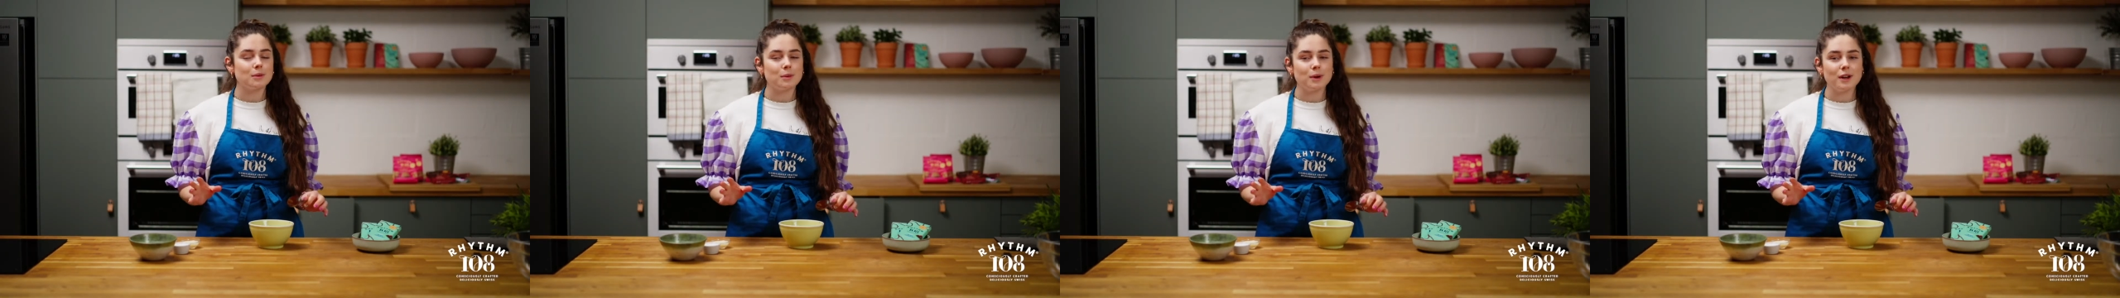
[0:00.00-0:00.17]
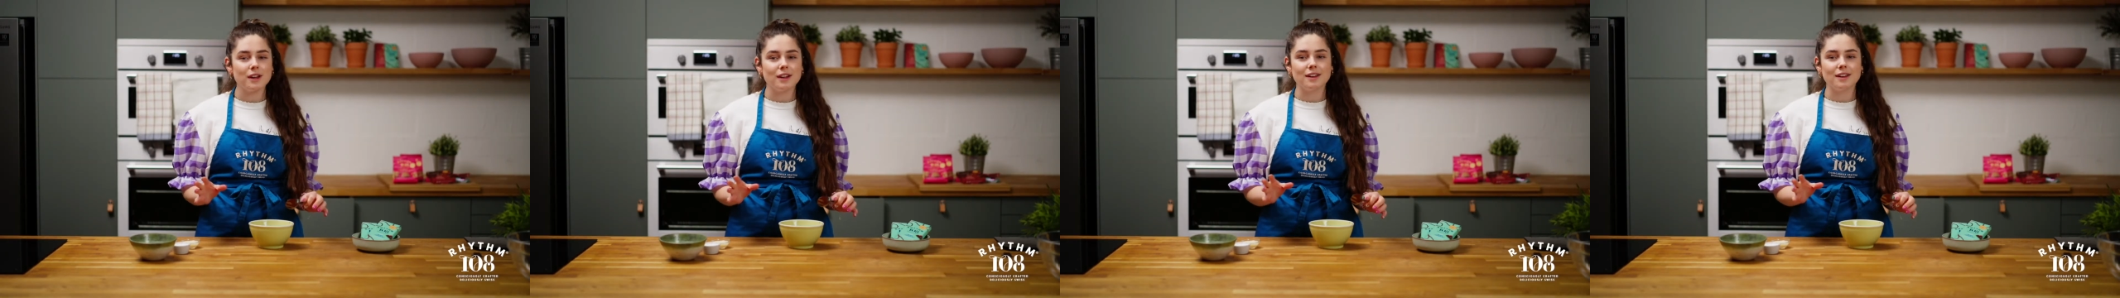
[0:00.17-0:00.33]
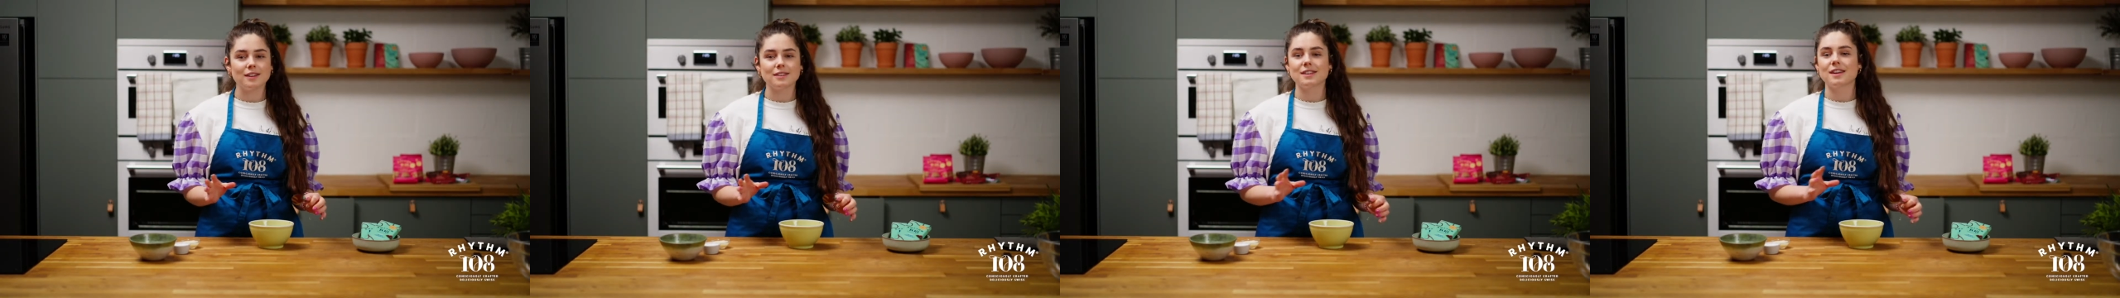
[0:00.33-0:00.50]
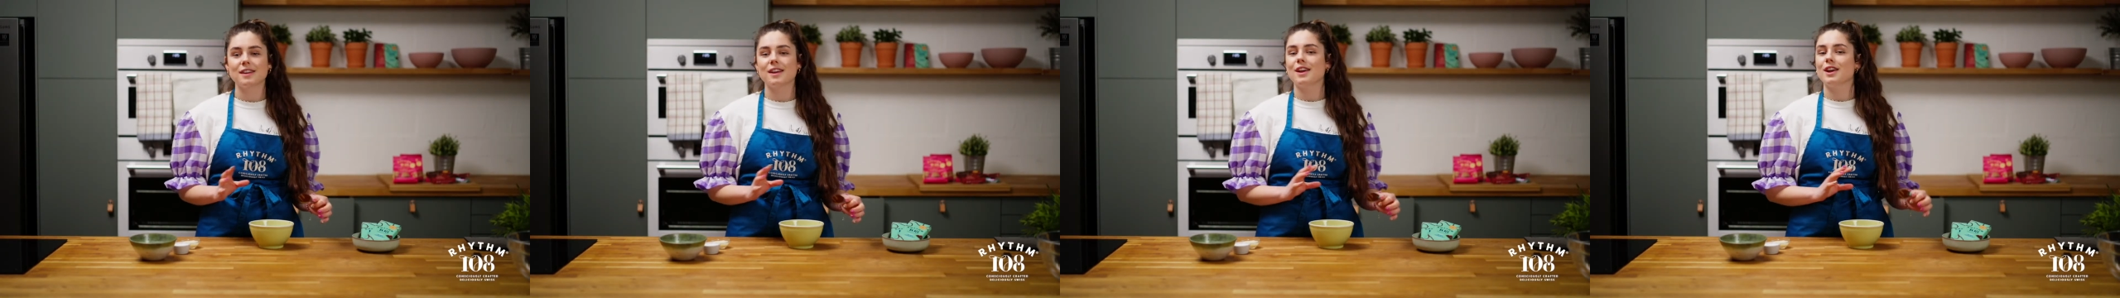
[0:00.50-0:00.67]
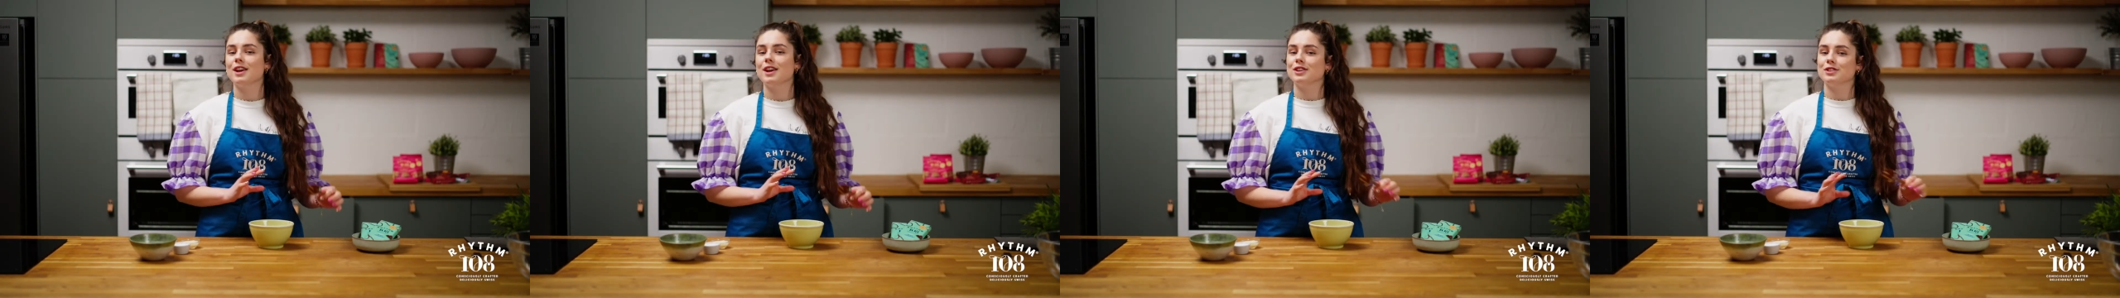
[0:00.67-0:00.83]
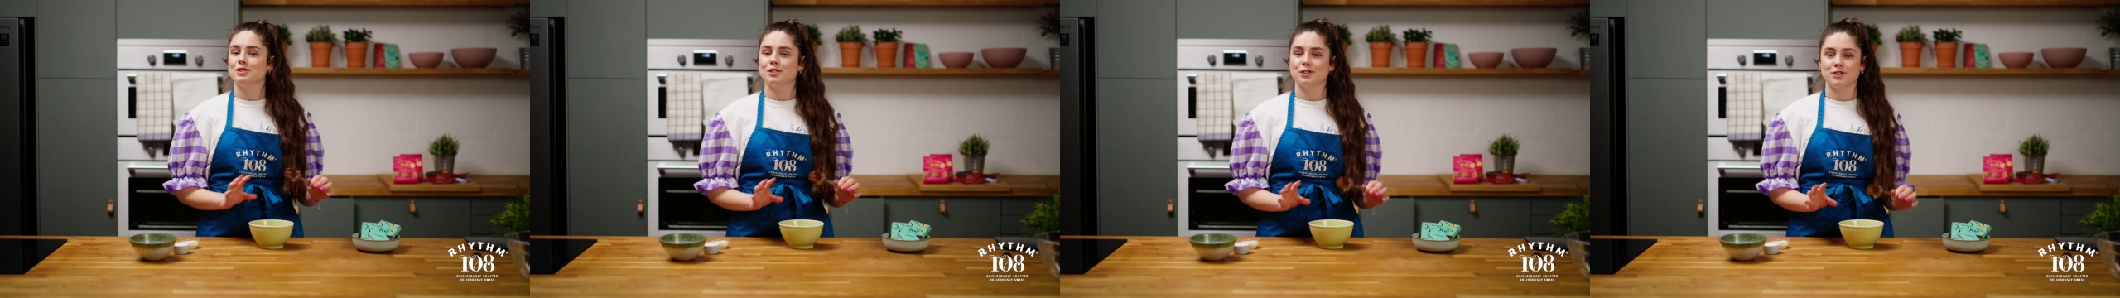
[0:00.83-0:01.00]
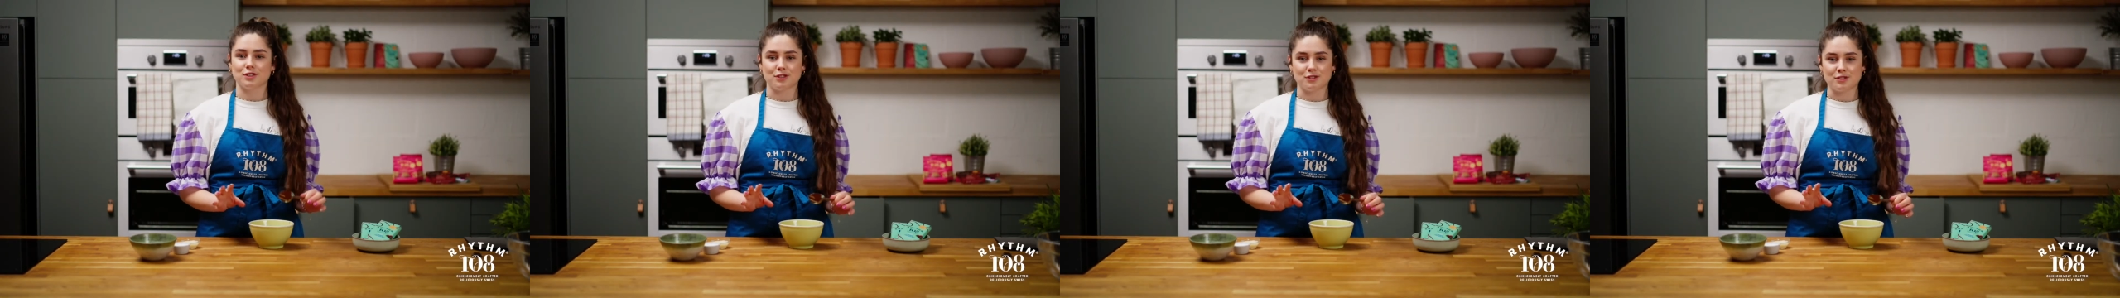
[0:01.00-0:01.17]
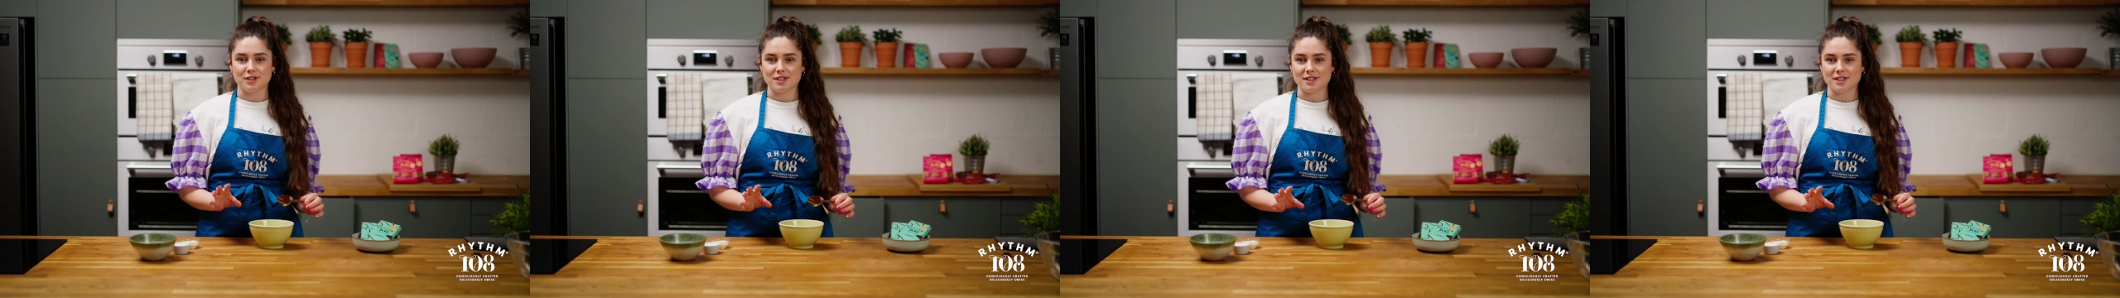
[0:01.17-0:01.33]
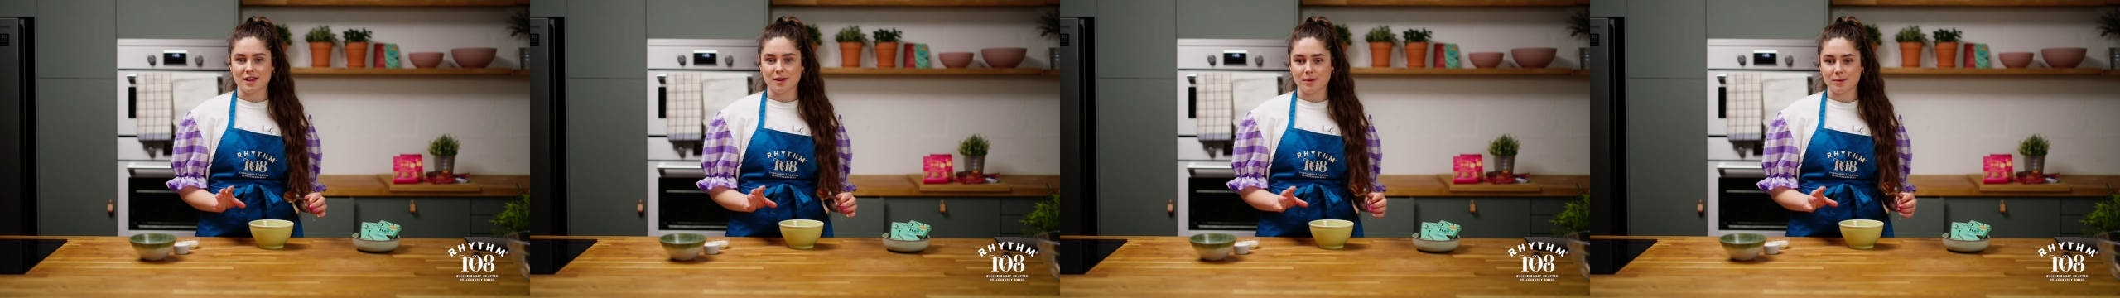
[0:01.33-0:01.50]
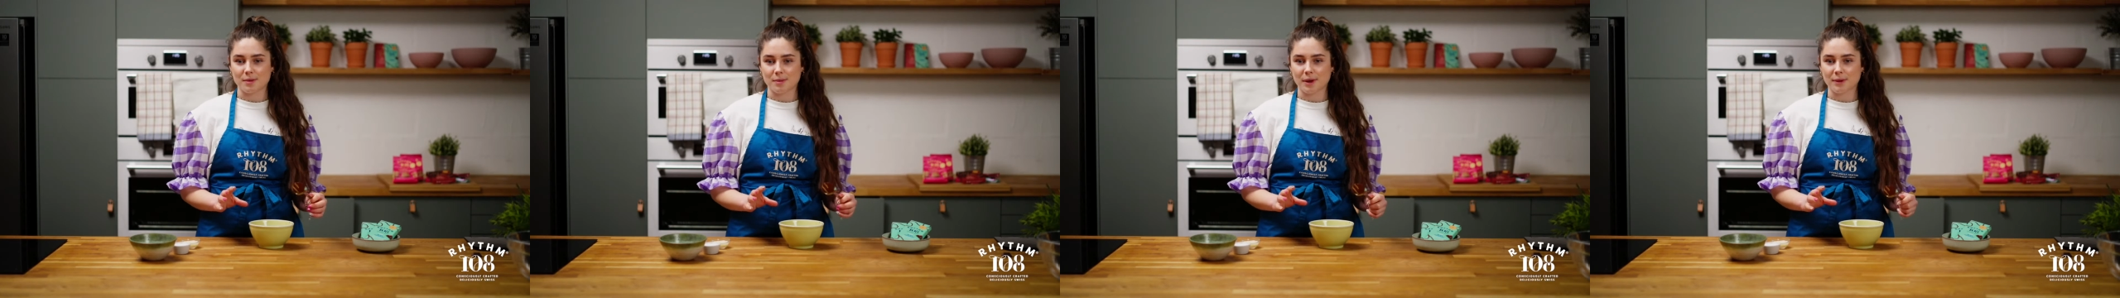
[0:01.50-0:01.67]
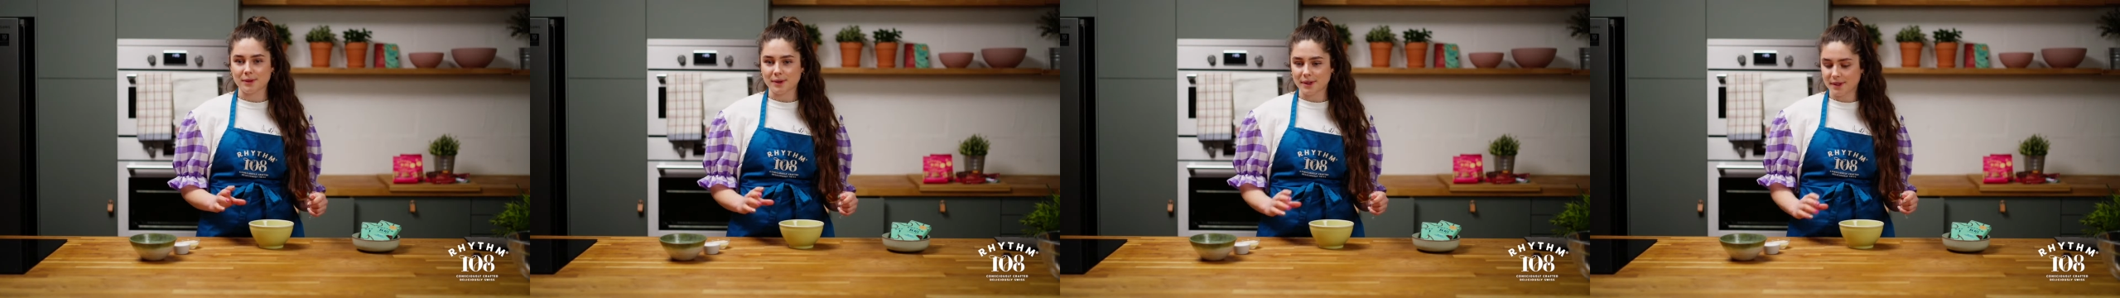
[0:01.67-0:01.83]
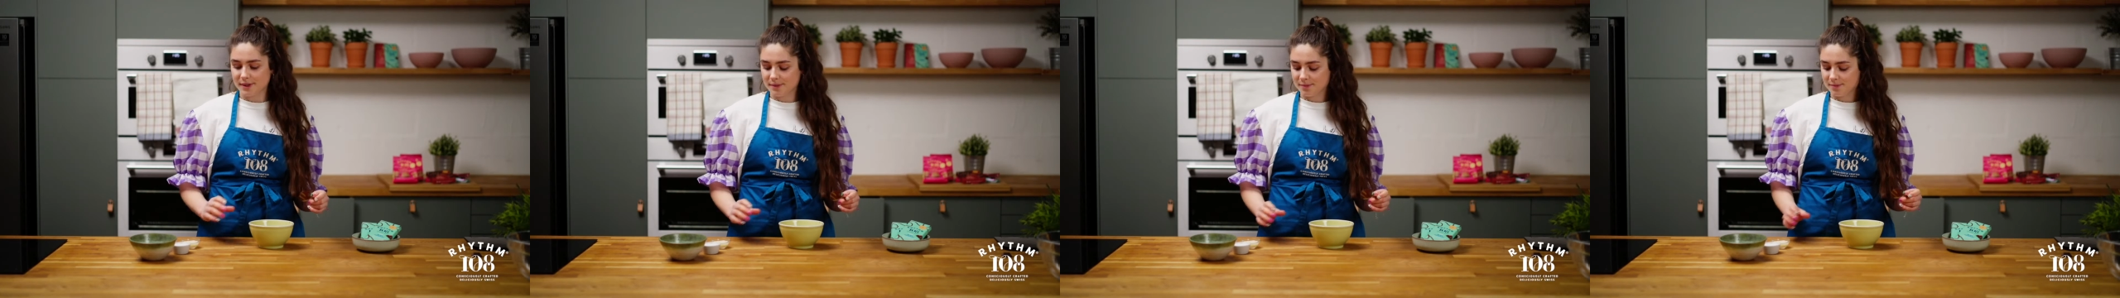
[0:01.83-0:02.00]
world. Don't stress out
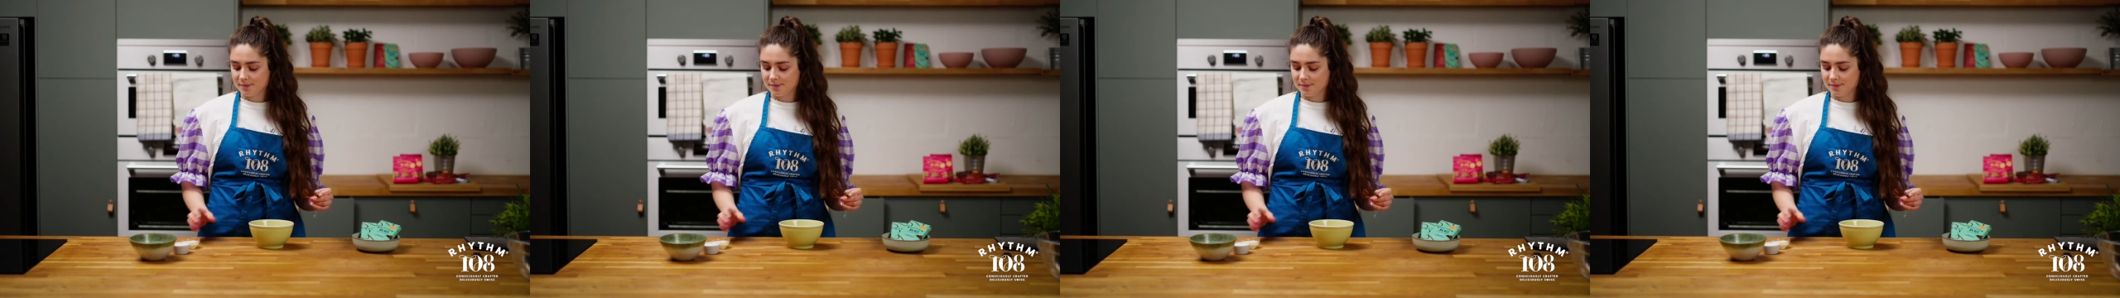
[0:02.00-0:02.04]
about it.